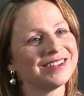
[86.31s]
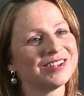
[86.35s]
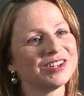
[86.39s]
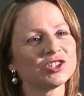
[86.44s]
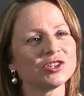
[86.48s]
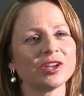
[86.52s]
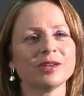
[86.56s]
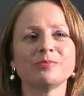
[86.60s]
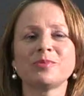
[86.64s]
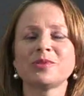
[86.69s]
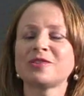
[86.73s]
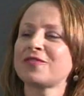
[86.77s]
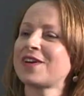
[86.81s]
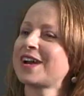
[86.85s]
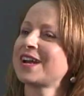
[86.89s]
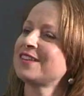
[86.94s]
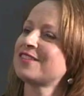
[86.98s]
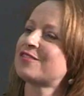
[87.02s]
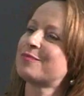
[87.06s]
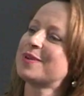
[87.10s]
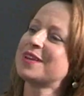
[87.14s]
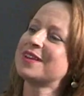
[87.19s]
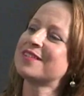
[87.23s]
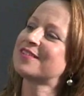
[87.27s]
to
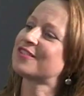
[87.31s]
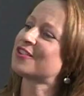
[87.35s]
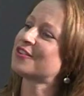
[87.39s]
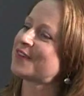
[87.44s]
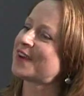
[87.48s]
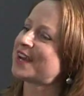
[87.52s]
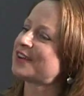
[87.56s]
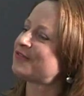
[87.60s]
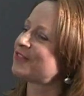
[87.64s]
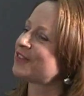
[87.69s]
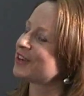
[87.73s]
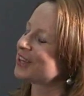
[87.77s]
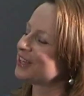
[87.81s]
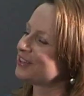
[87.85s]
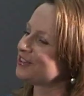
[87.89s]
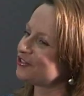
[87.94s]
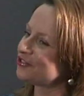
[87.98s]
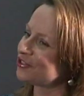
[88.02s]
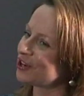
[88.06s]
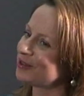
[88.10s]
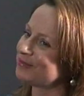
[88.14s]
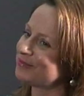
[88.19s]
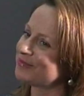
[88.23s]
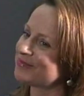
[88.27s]
improvise beats of African
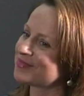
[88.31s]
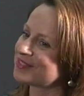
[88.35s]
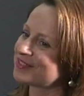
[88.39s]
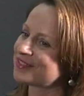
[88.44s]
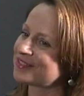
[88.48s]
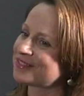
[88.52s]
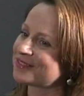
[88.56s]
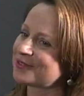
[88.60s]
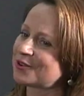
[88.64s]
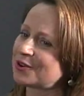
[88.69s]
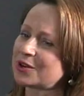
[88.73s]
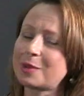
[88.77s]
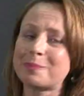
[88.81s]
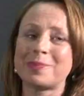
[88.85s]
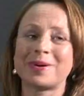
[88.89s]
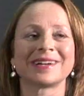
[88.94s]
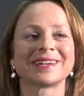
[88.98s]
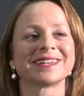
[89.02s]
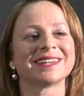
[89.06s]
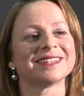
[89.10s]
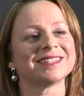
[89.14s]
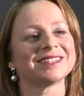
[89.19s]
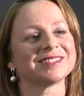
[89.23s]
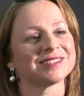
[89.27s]
drums on a
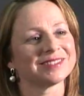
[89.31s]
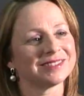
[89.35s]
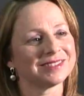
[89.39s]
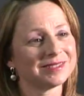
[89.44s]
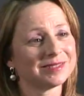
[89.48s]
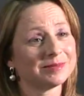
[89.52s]
bucket,